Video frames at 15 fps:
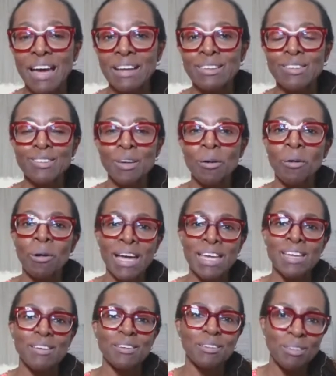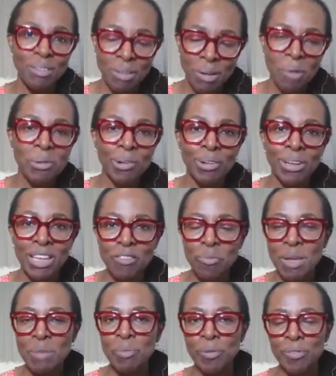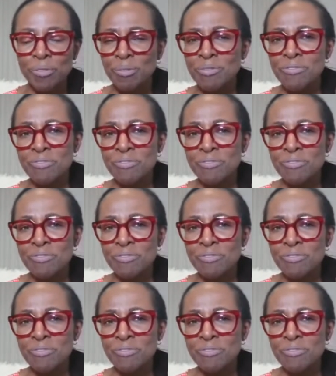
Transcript: And so I go along, give people